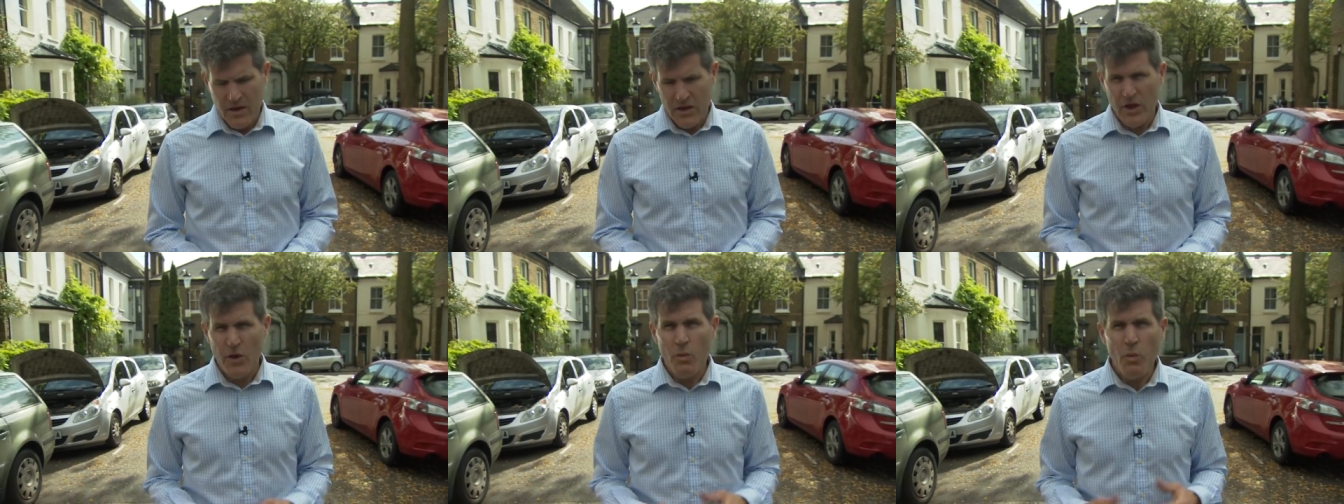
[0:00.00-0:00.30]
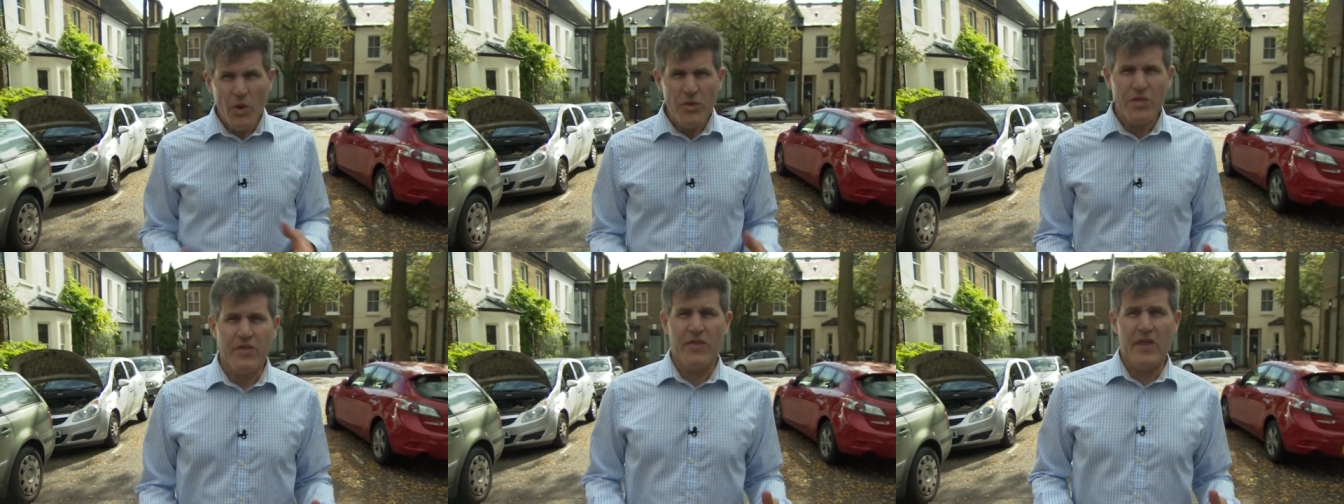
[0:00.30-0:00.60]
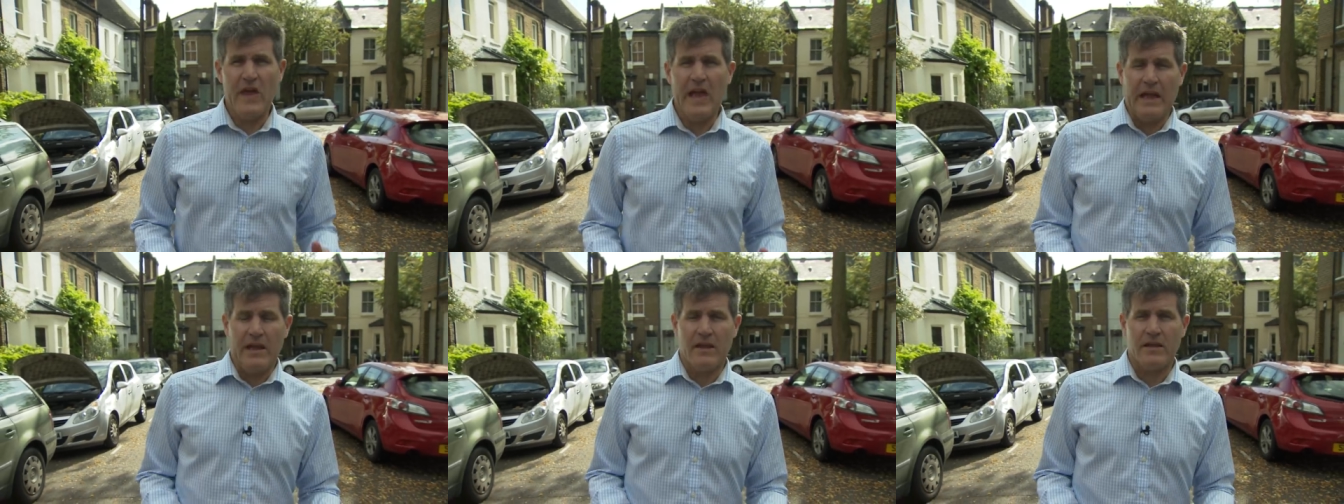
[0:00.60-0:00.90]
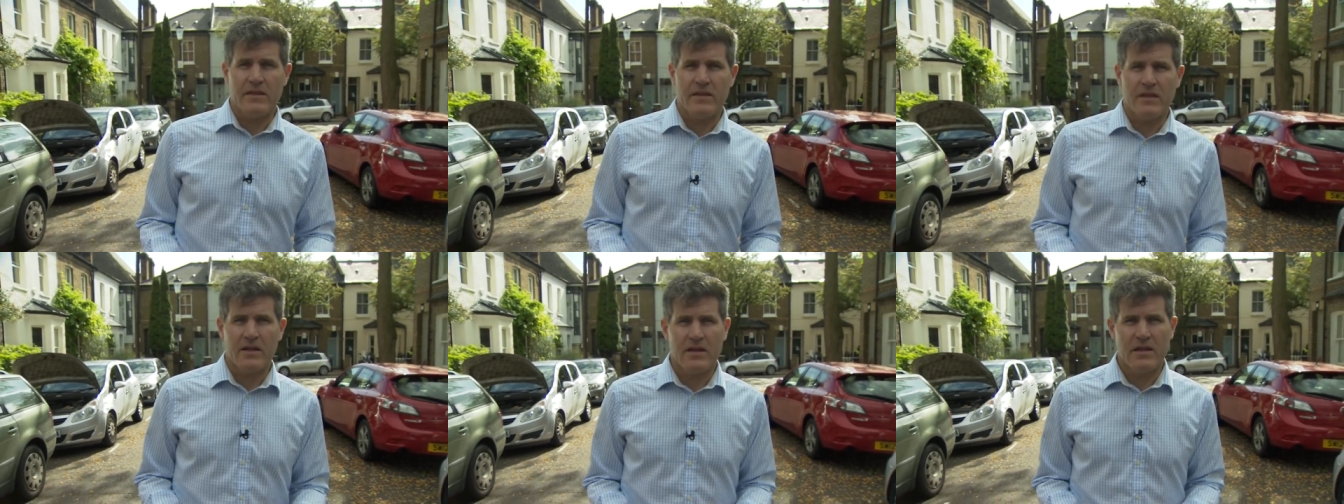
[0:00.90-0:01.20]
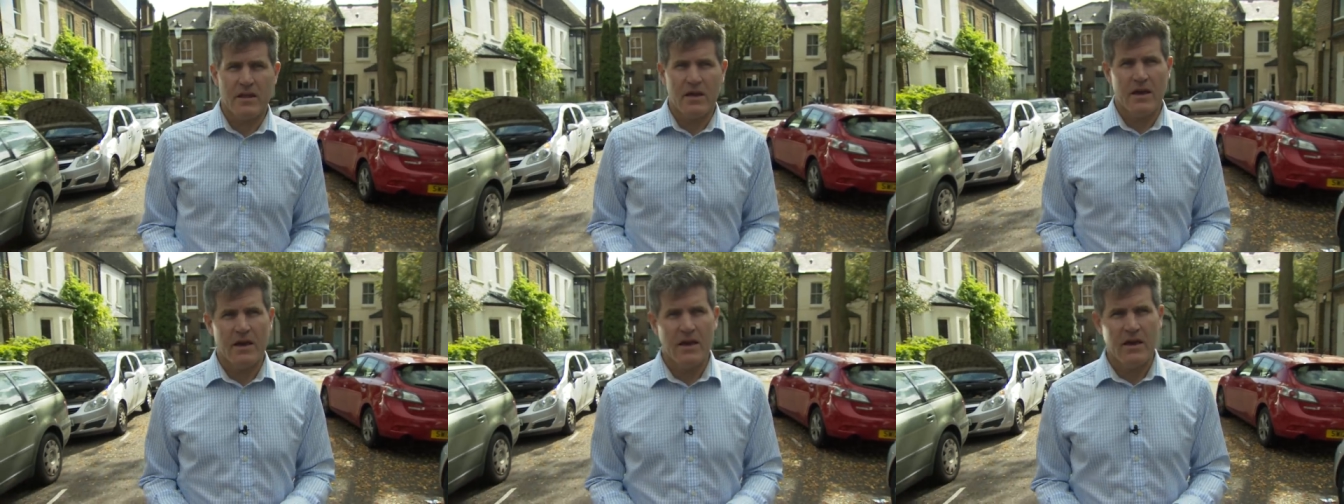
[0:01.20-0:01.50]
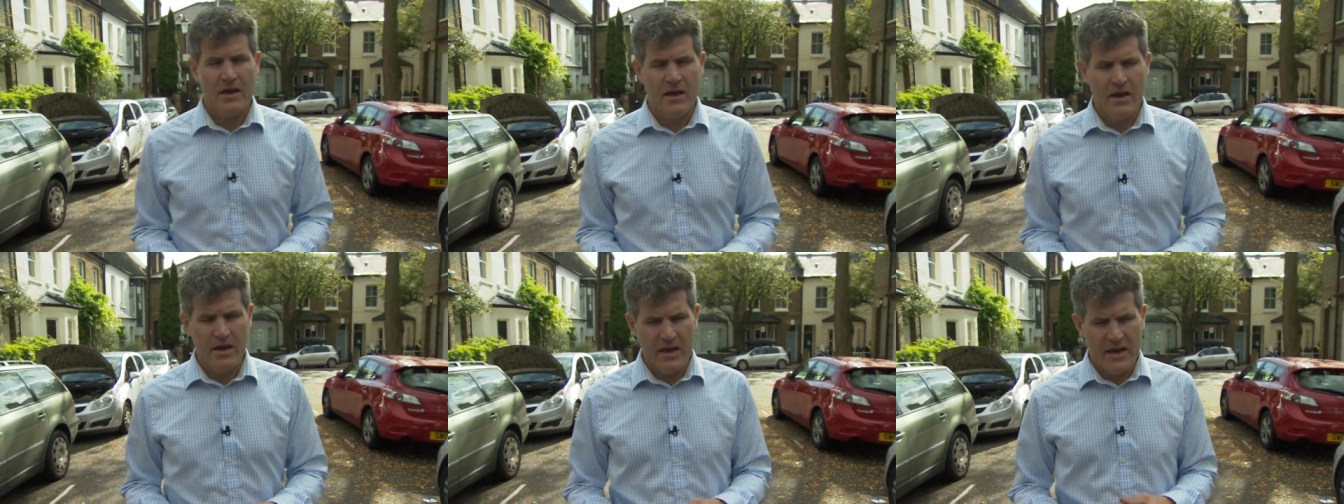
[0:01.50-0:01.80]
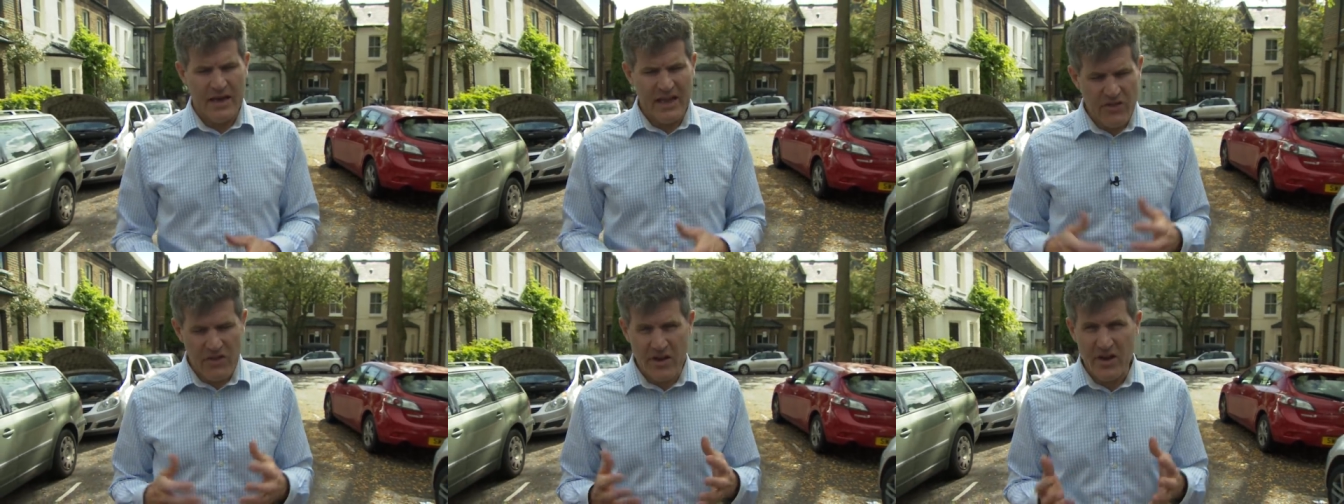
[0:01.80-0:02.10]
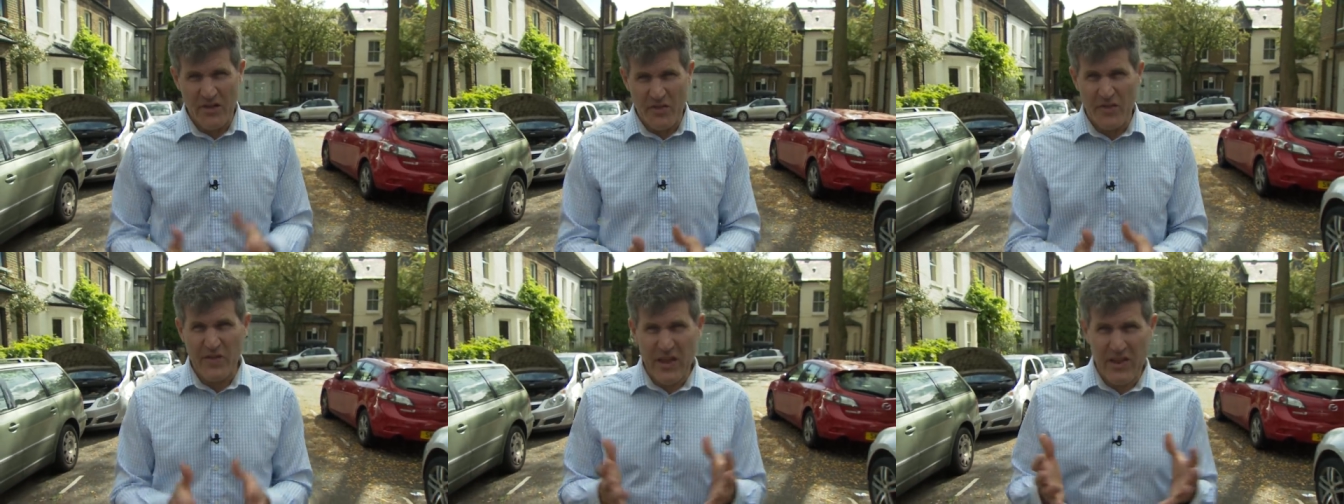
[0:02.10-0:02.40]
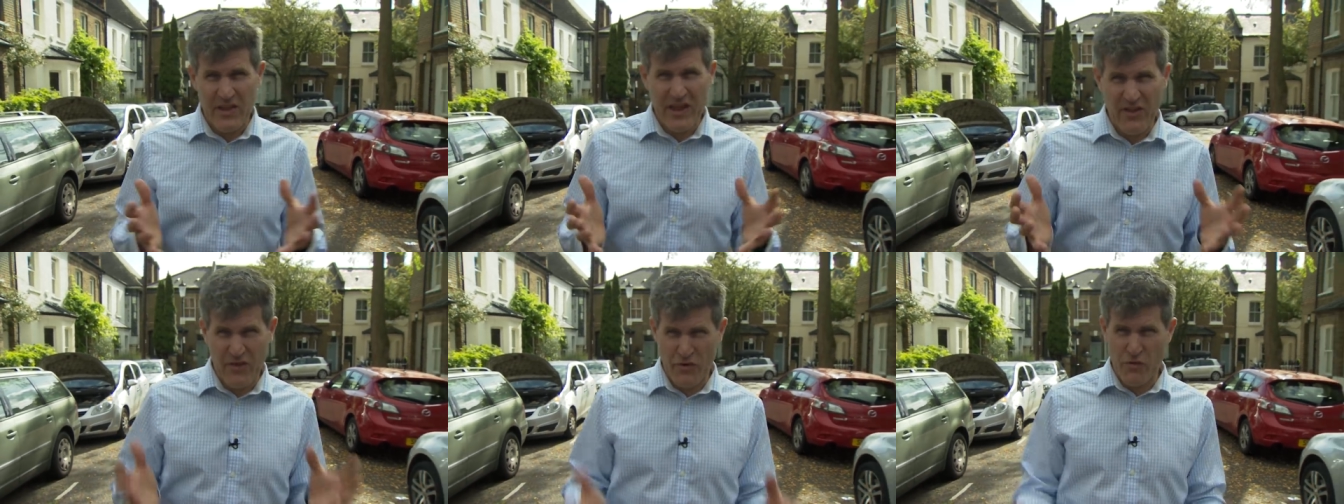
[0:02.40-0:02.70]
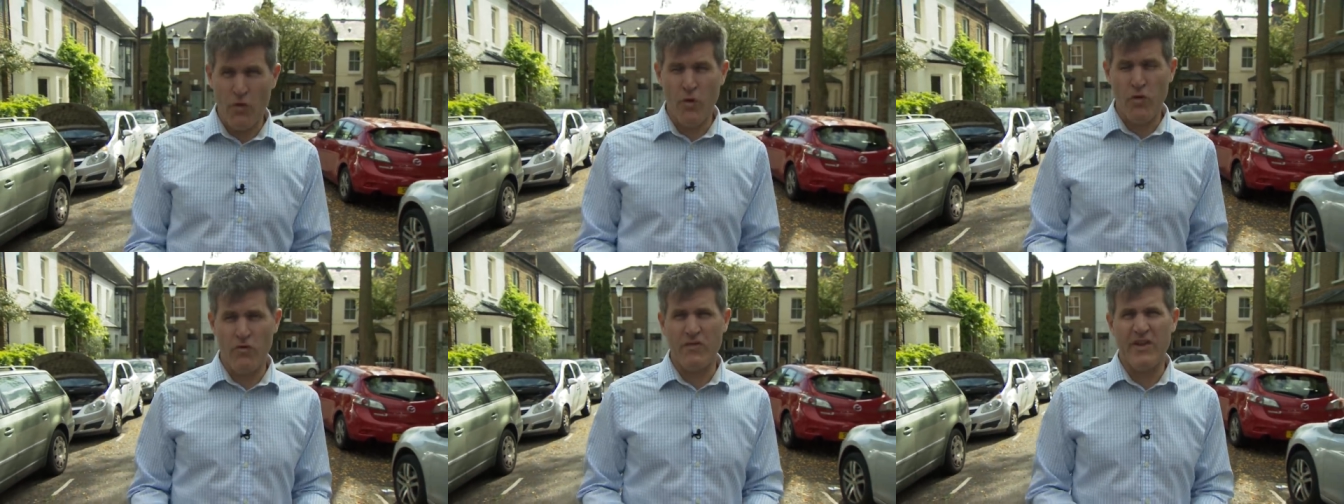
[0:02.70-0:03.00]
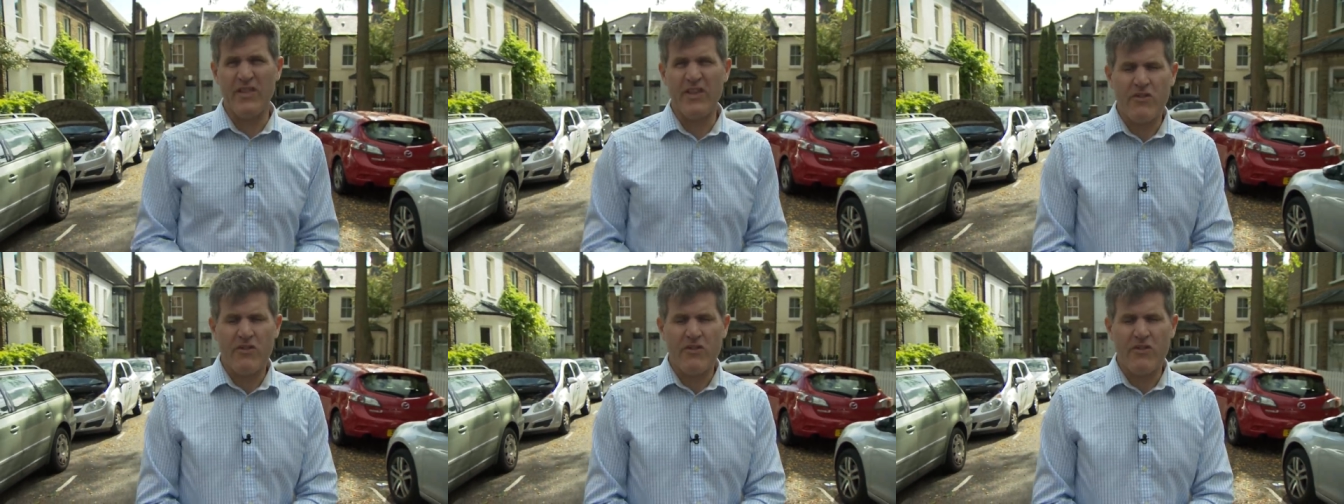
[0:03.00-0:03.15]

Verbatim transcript: You would think that uh, an incident this extraordinary,